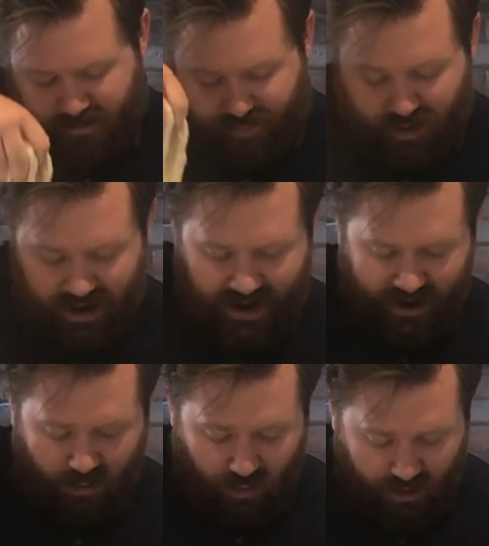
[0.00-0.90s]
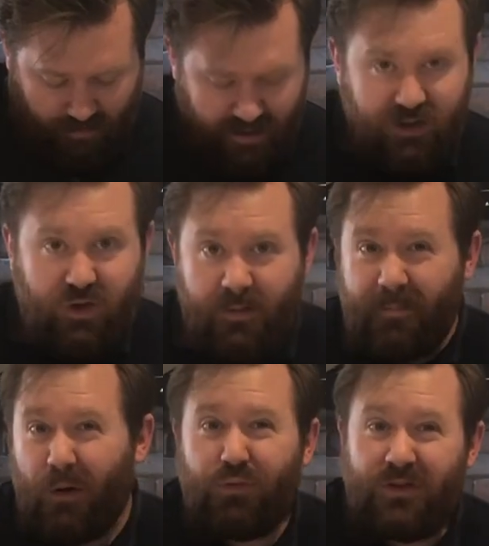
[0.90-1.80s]
Pull it out. Make sure your
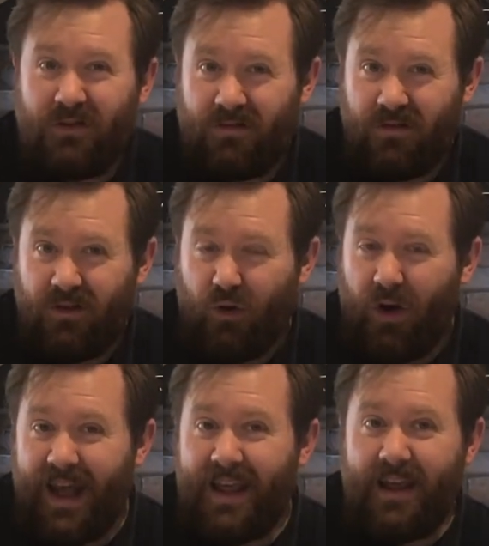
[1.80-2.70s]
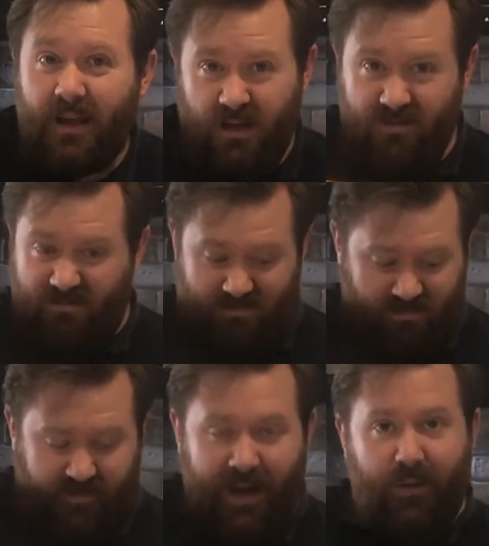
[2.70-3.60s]
bowl's not got any
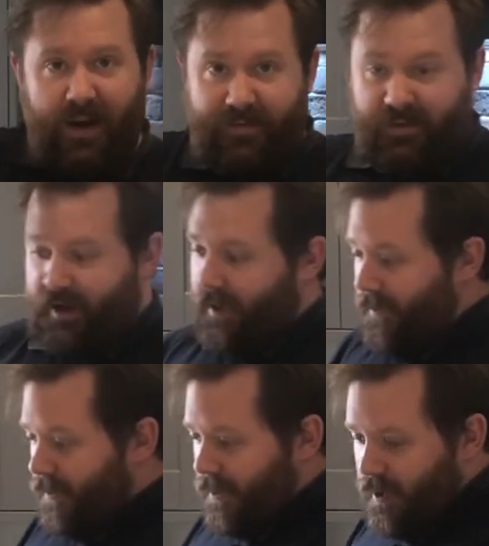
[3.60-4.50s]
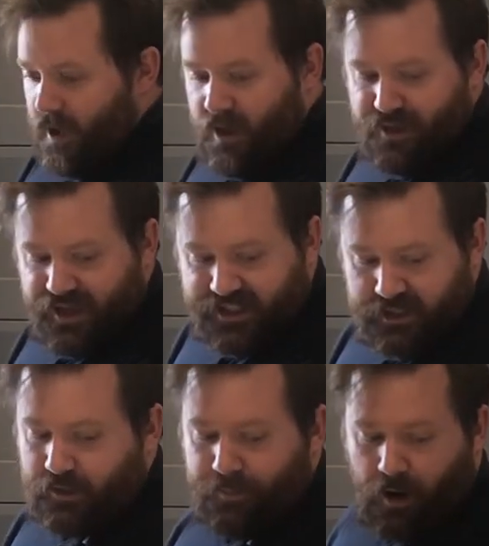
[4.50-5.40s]
flour left in it. This is
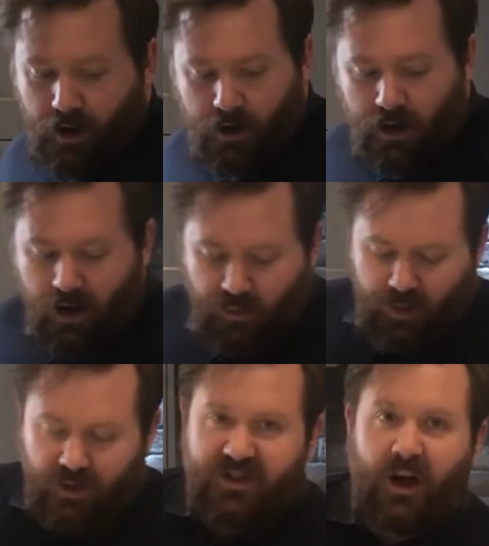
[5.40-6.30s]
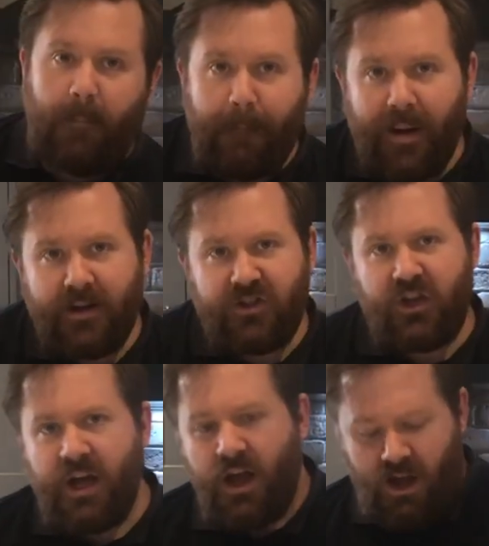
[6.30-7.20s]
the part where you want to start punching
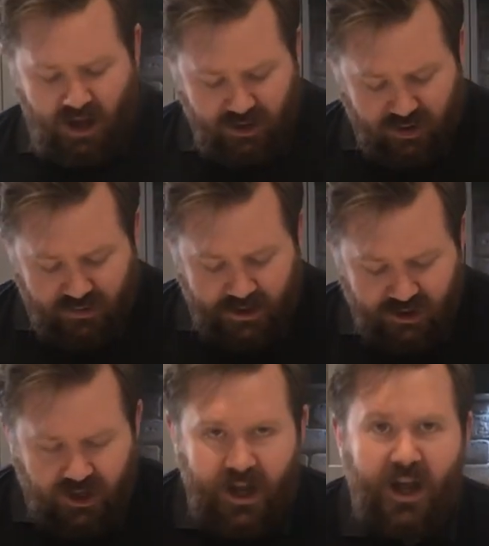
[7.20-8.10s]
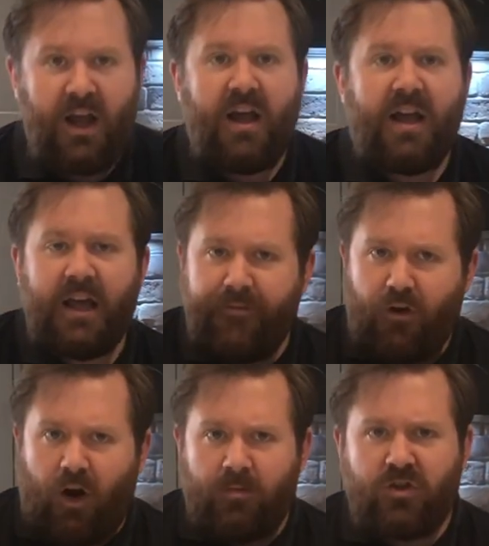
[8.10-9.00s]
it, stretching it, give your
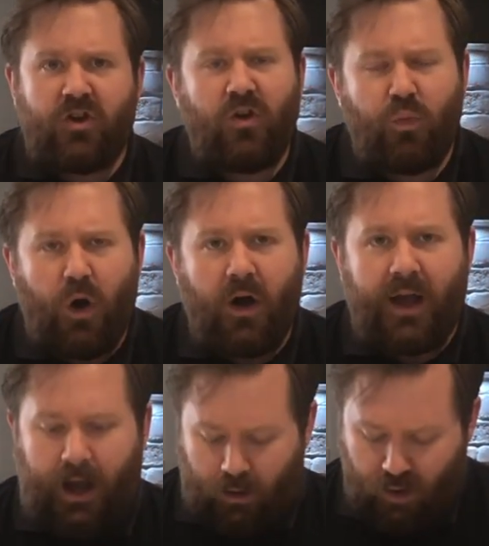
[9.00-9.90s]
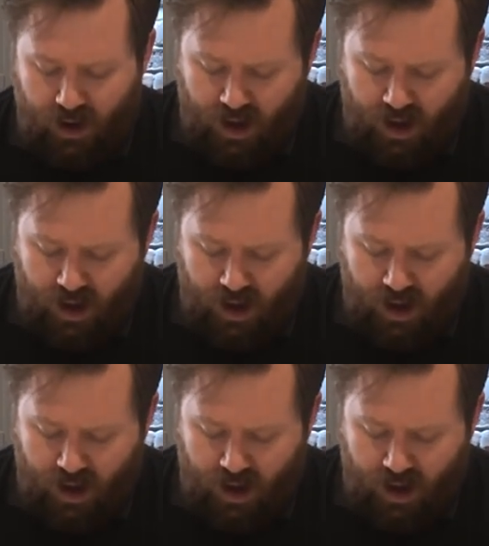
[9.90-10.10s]
arms a good workout.